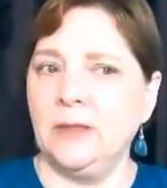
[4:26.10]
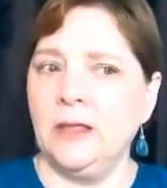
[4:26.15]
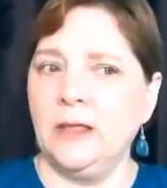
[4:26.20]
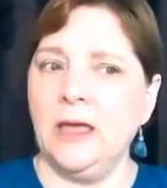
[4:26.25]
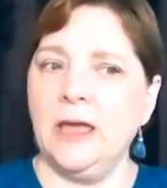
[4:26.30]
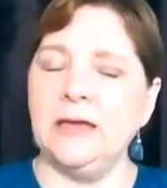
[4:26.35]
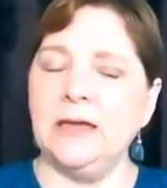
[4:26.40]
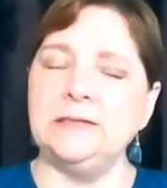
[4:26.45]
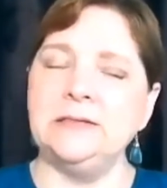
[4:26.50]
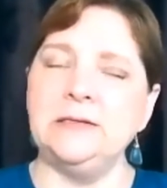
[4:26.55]

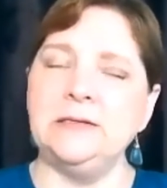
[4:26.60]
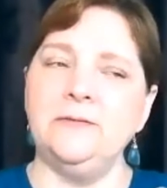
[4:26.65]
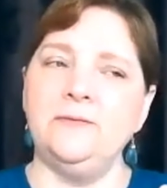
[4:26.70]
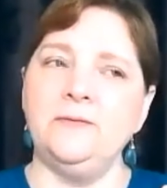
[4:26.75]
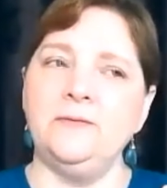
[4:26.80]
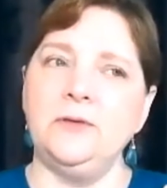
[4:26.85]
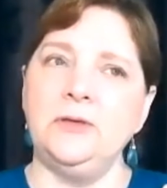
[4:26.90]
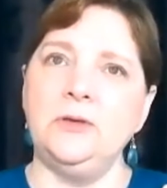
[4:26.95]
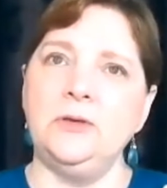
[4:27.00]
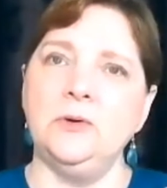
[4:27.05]
as if
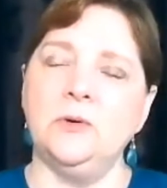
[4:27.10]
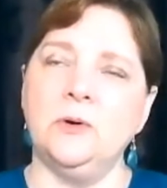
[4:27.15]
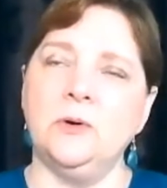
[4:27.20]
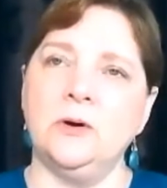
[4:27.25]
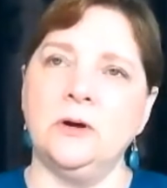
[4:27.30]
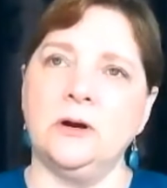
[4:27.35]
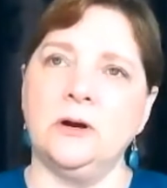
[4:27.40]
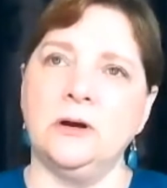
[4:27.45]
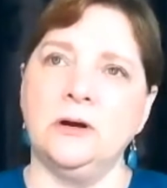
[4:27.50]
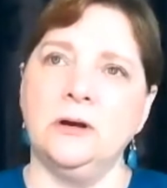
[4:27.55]

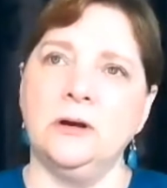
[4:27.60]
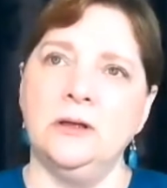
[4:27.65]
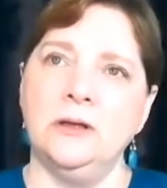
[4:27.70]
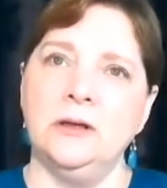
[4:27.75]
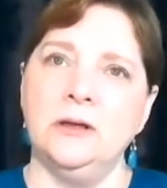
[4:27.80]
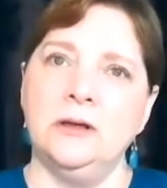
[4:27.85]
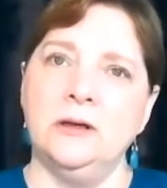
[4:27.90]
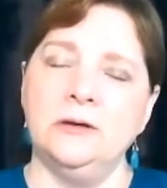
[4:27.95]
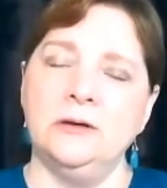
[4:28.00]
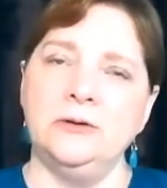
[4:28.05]
your
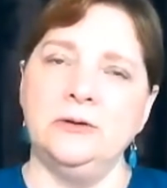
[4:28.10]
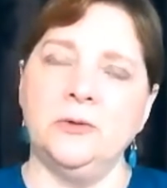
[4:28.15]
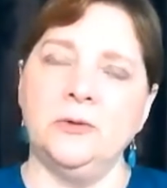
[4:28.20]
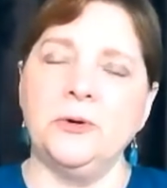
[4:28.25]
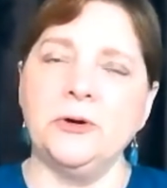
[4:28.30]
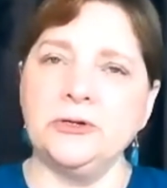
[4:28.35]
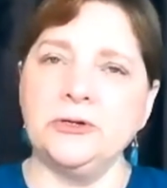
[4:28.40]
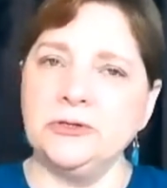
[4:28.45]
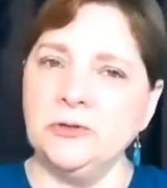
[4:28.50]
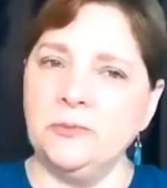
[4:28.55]

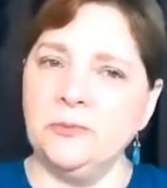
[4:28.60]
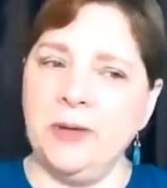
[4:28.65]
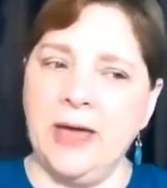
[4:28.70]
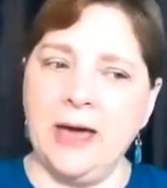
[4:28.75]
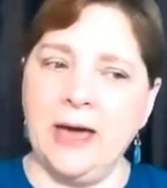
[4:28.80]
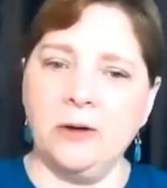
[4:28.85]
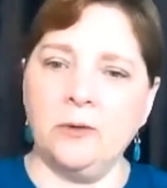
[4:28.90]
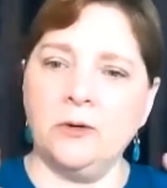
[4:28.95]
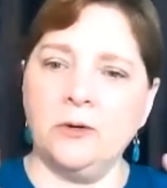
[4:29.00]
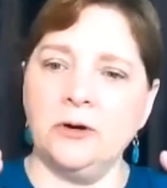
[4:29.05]
personal
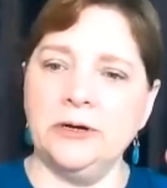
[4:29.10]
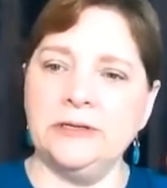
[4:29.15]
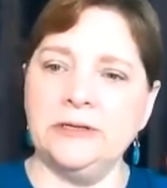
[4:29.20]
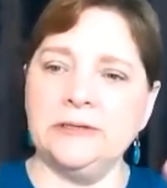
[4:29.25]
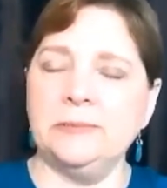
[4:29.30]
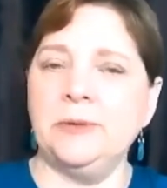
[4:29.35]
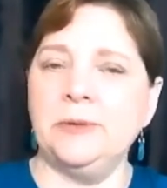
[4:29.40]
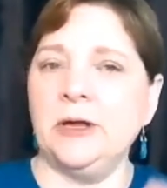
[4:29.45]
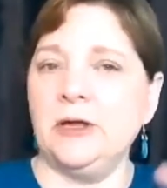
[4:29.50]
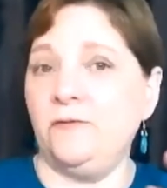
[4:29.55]
power is
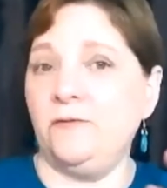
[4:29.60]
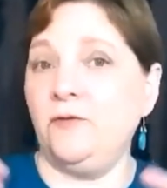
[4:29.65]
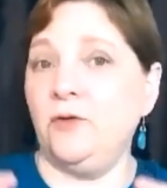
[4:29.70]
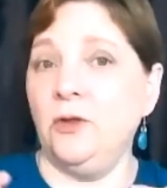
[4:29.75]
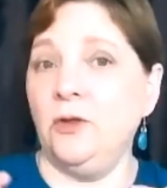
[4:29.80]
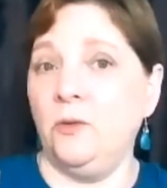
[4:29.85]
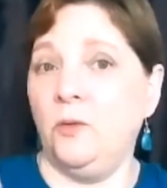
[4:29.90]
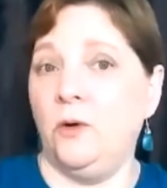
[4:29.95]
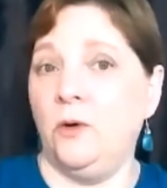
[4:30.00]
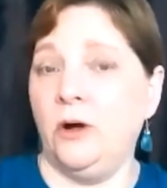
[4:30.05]
a bucket
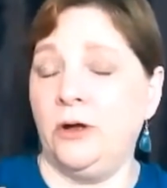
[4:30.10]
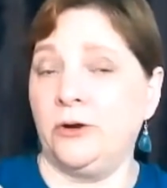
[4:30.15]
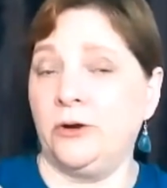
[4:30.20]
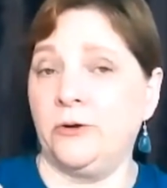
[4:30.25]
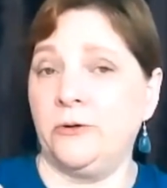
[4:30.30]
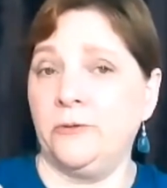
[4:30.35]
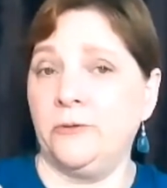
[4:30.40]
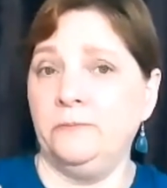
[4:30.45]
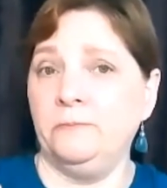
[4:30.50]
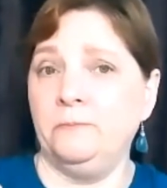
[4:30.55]
full of
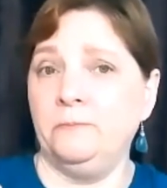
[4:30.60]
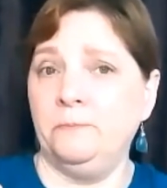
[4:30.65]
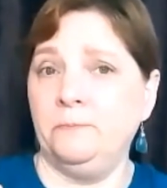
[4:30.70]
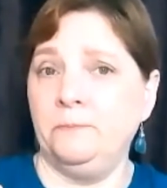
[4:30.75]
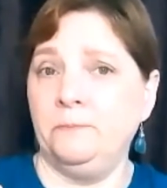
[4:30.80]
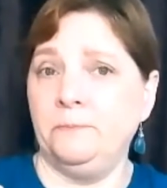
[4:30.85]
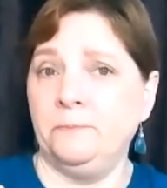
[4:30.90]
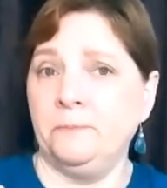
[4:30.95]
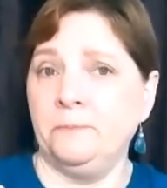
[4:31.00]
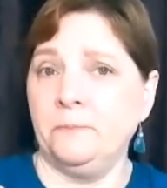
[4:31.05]
water.
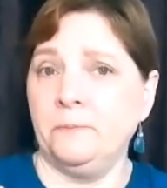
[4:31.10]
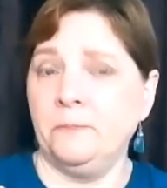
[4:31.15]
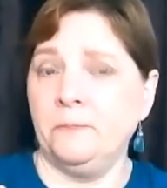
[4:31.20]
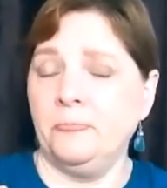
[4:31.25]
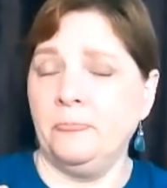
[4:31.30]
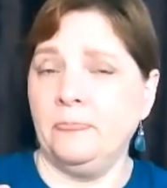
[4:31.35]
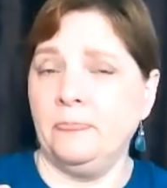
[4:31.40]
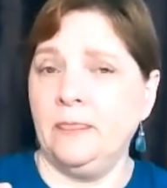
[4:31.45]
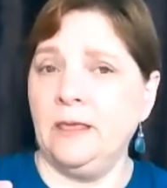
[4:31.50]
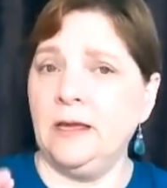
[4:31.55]

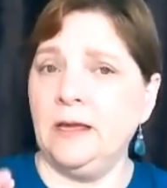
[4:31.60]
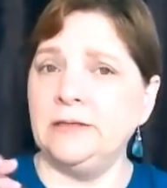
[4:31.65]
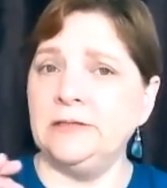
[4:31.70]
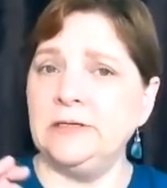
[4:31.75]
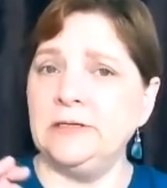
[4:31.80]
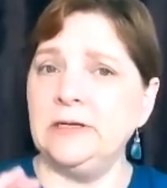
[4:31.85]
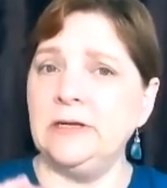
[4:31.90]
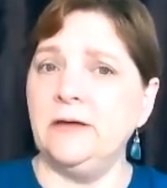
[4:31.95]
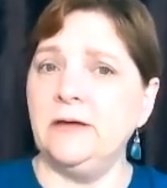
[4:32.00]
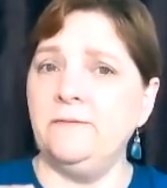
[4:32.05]
The
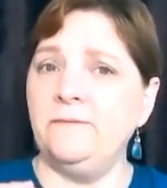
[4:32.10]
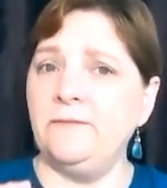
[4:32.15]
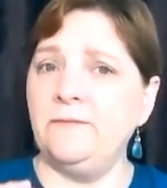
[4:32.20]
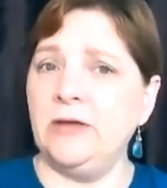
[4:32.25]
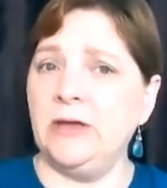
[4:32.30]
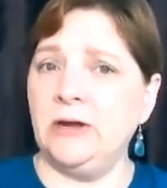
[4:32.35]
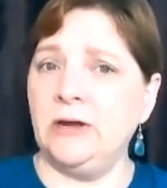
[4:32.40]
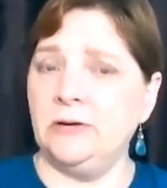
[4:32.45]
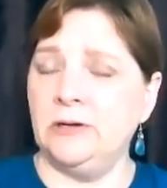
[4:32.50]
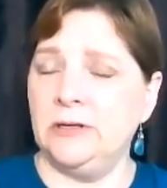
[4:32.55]
idea of
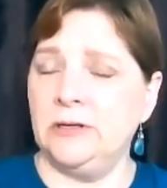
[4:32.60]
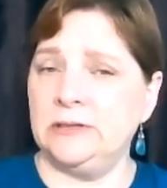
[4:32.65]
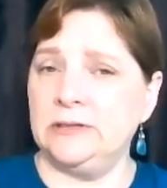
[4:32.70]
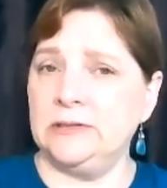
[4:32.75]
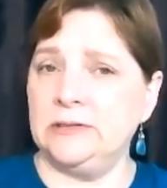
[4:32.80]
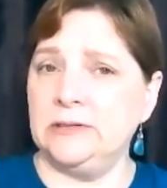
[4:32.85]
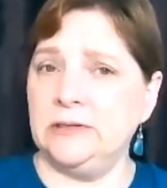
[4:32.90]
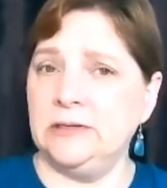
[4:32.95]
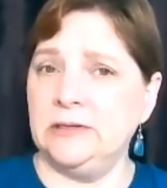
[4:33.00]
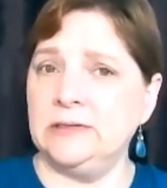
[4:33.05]

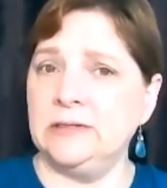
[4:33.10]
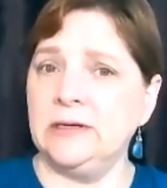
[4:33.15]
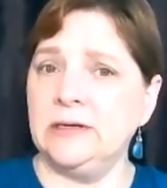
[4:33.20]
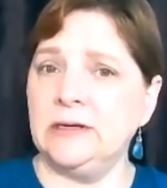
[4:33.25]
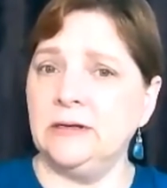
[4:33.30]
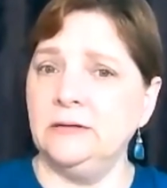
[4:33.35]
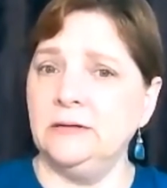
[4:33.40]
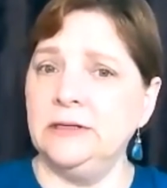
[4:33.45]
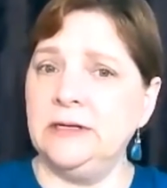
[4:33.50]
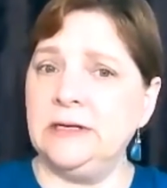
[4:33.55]
fairness is like
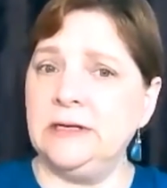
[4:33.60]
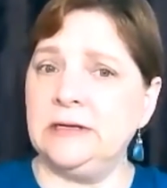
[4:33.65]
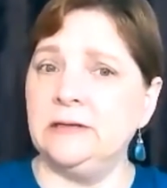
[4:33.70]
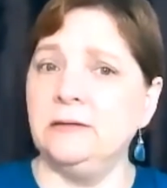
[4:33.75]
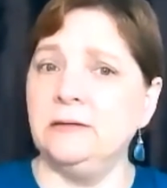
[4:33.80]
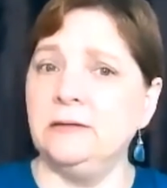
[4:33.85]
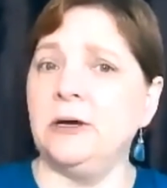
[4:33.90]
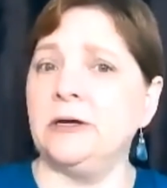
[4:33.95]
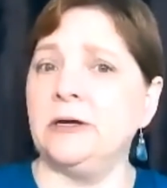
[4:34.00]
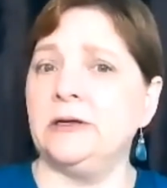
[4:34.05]
a leak in
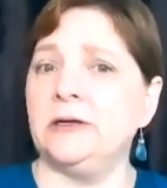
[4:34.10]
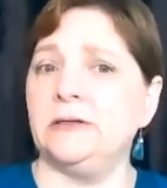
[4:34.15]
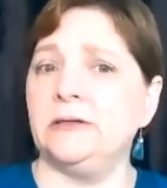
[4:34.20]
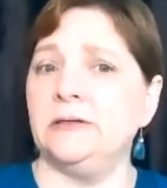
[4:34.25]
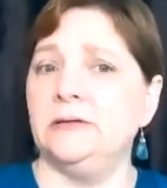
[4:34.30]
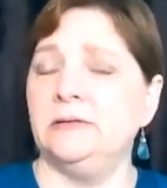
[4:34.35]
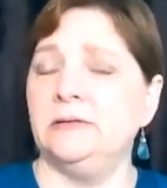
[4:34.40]
the bucket.